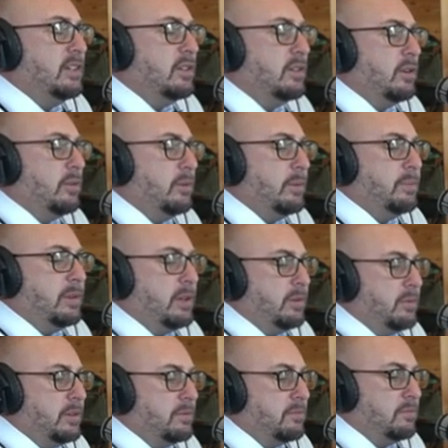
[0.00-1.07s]
grow up,
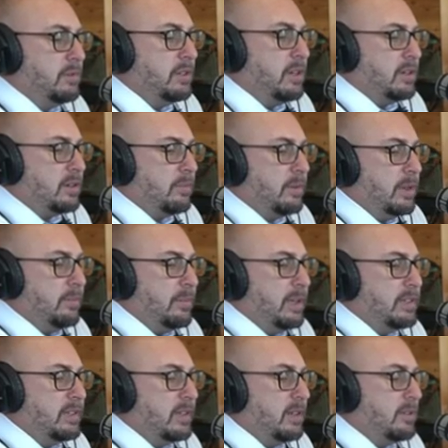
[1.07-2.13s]
we talked about my
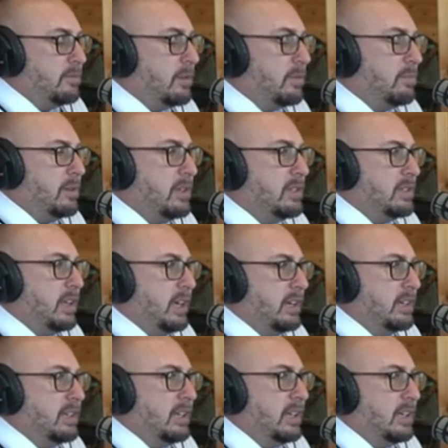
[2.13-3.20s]
son's with me, he's
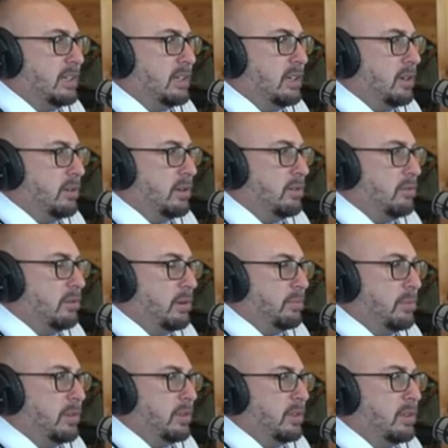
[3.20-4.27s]
19, he grew
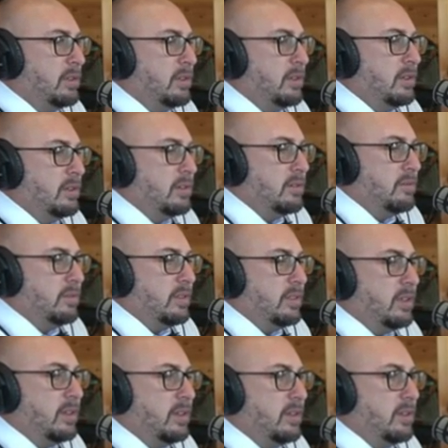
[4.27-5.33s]
up with
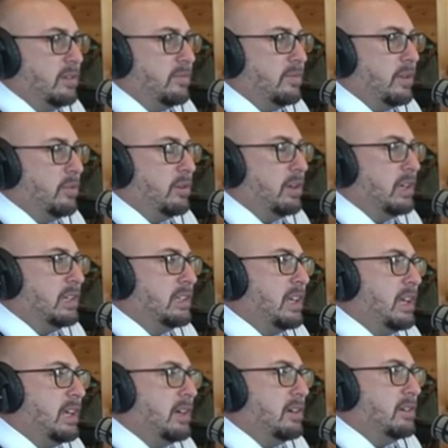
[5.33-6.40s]
a phone in his
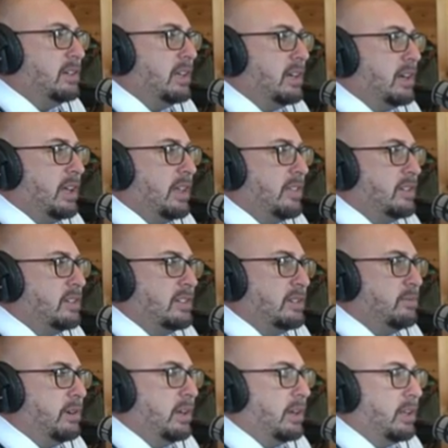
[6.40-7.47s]
hand or technology
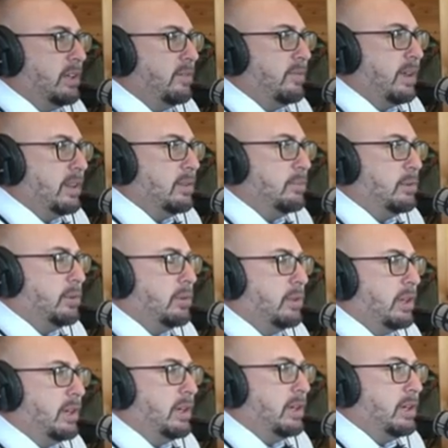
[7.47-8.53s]
readily available
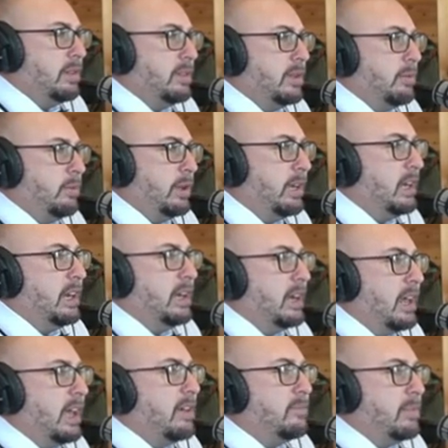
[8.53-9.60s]
that we didn't
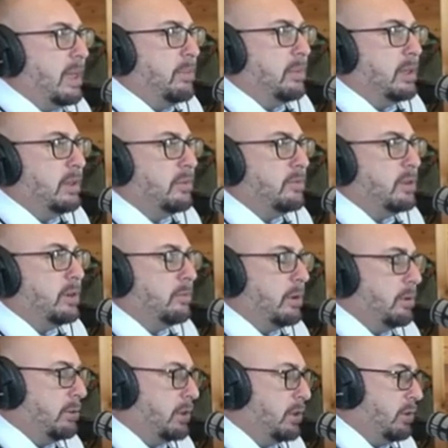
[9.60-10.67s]
have maybe when
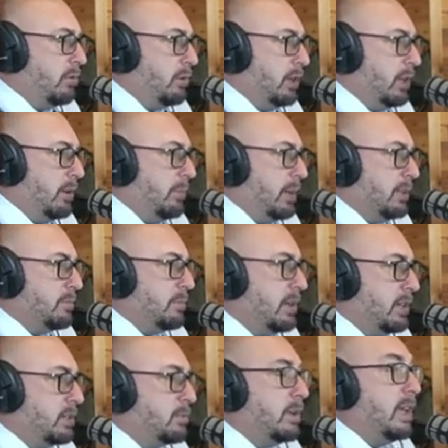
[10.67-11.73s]
we were growing up as
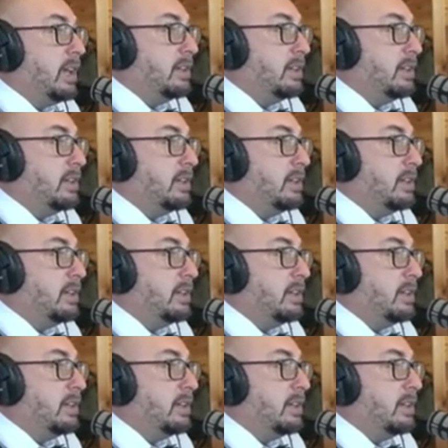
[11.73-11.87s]
much. We had